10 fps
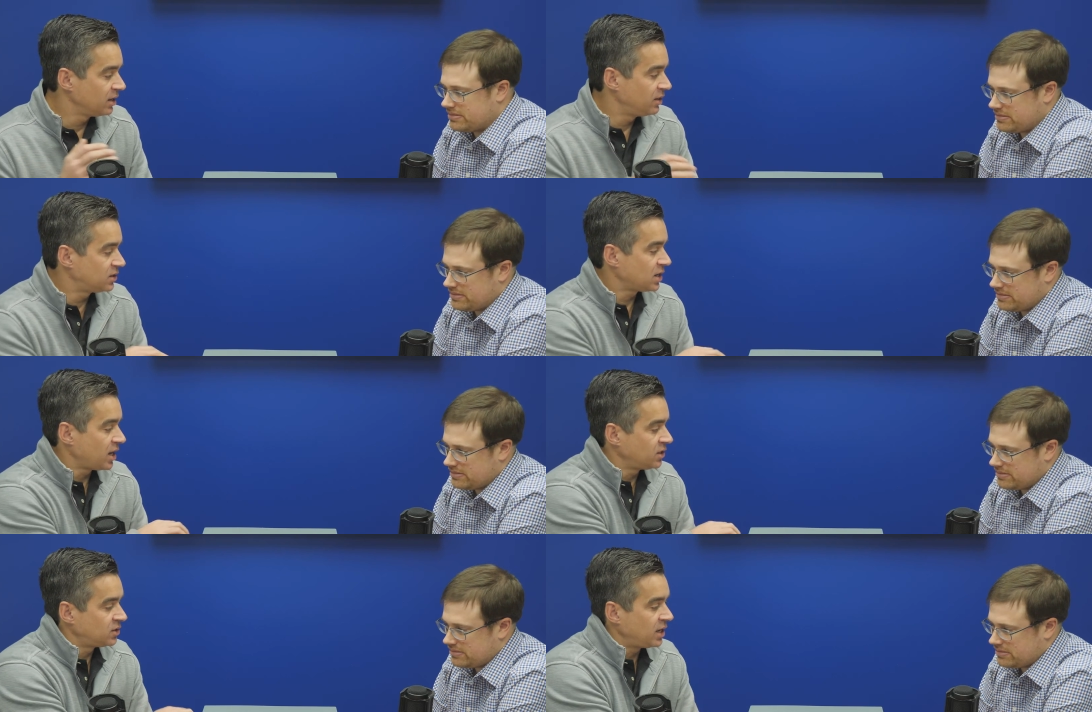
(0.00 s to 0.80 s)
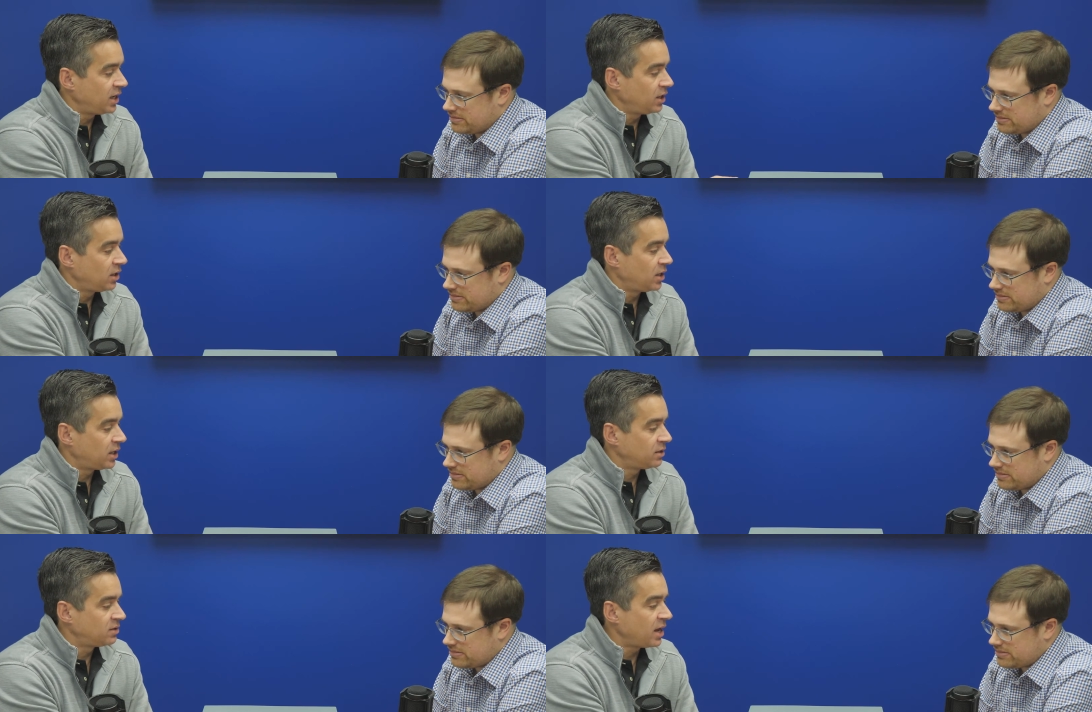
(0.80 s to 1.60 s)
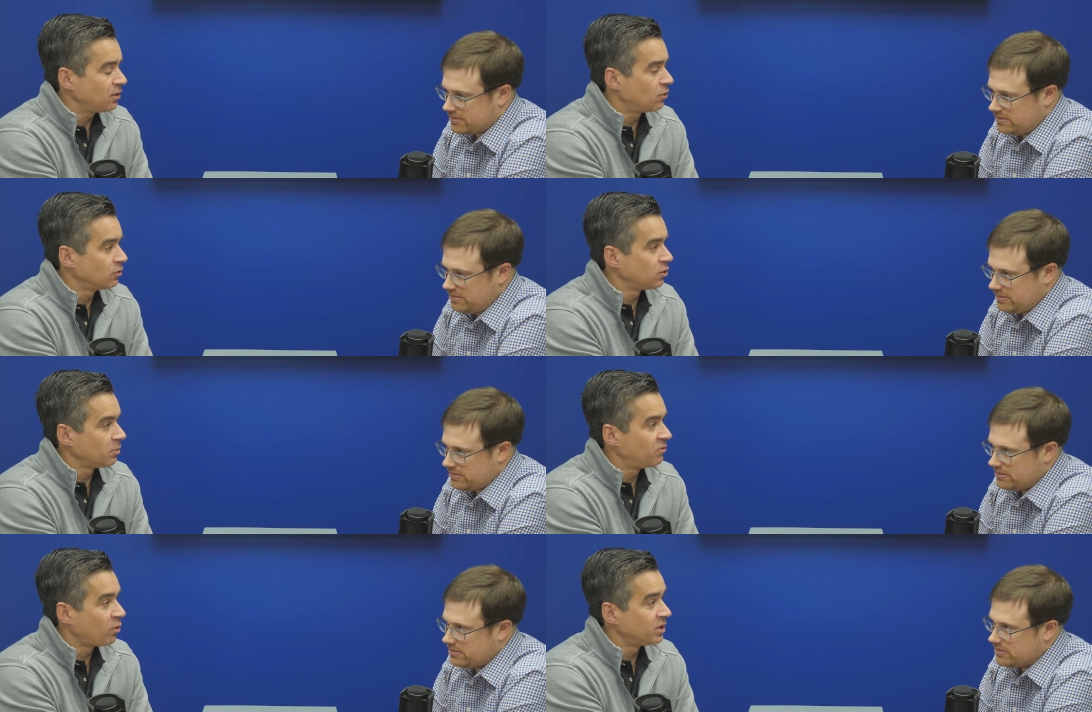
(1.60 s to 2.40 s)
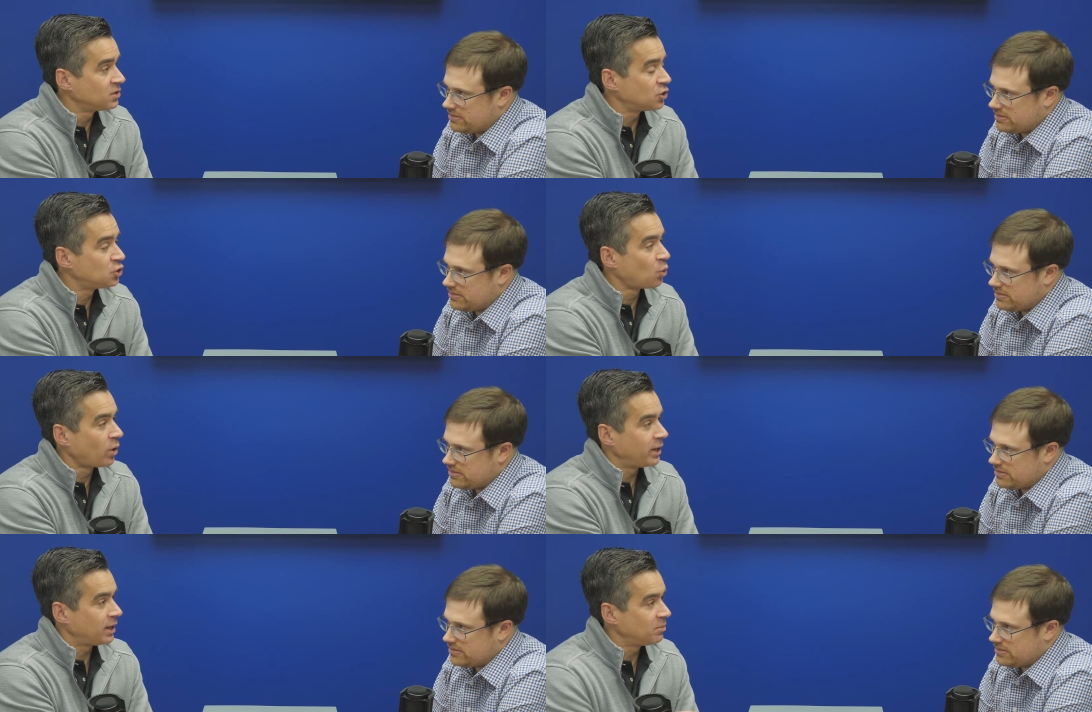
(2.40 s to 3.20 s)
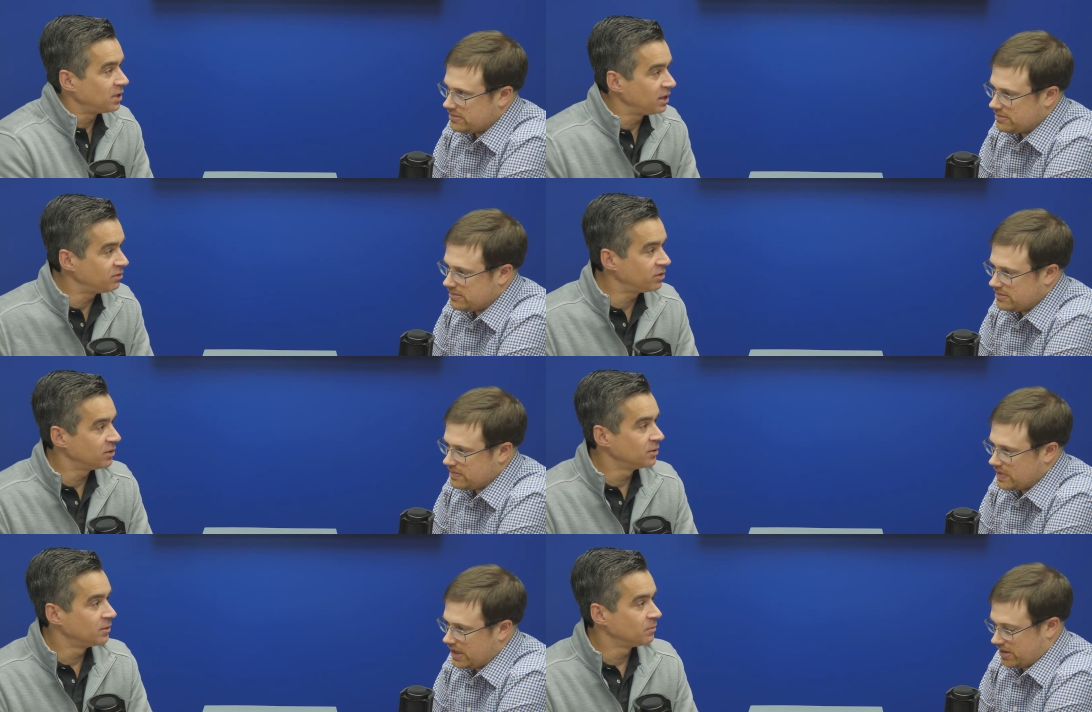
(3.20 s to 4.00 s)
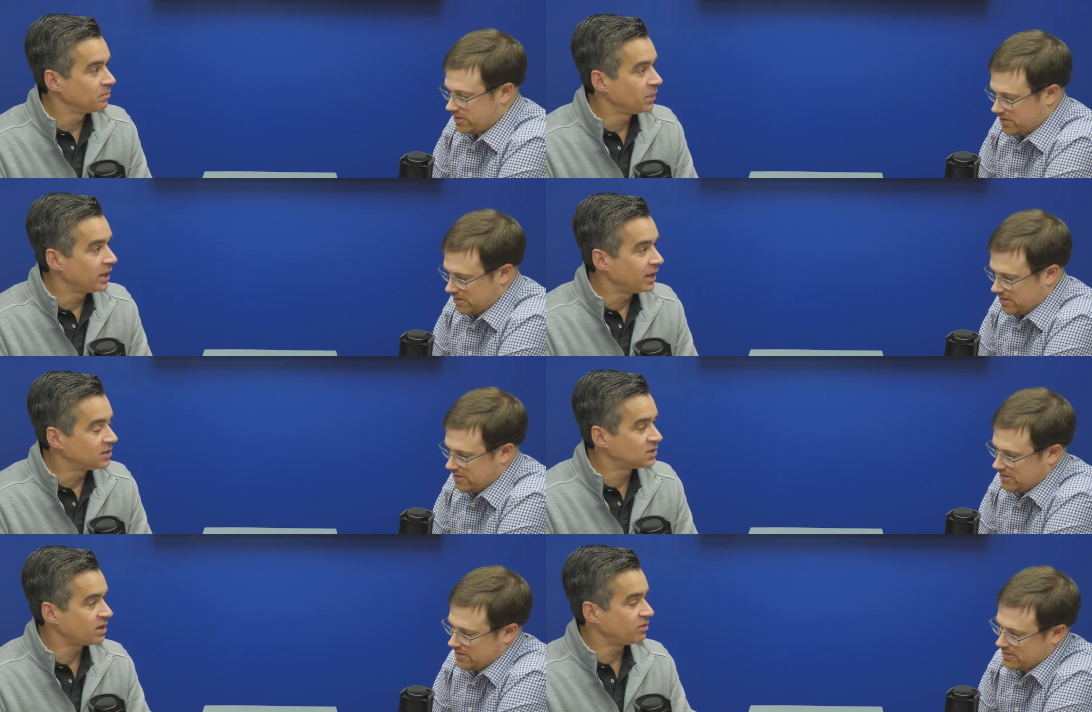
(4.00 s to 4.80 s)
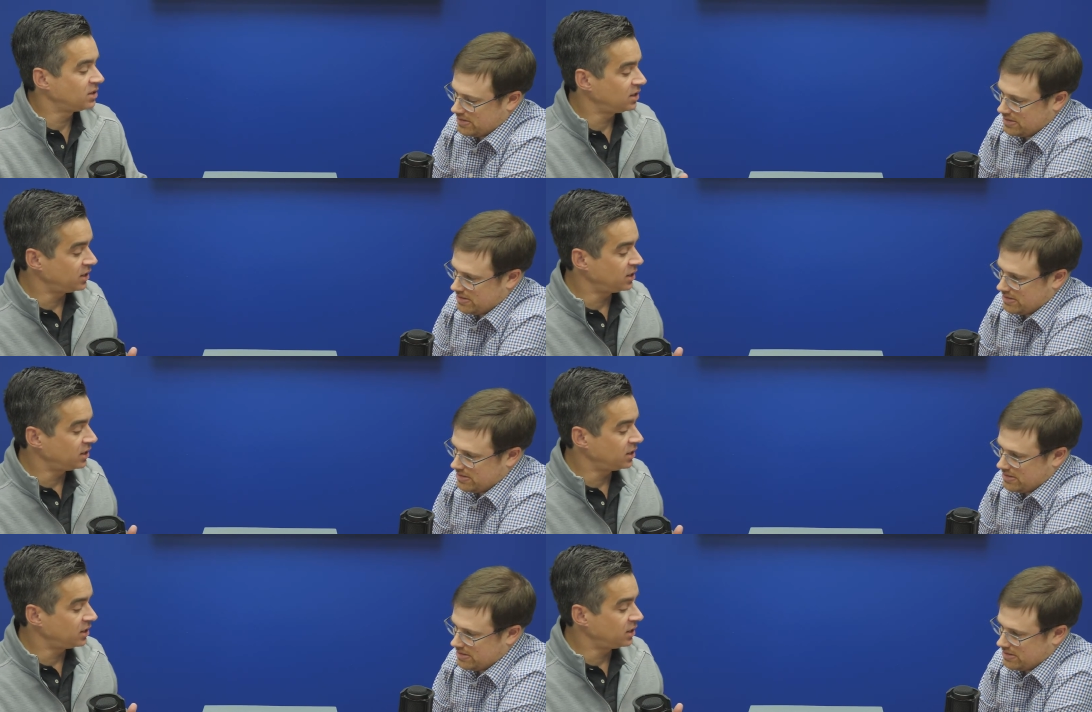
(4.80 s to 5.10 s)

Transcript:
Speaker 1: This guy is a uh, technical term for it is a shorty, I believe. Yes. It's 17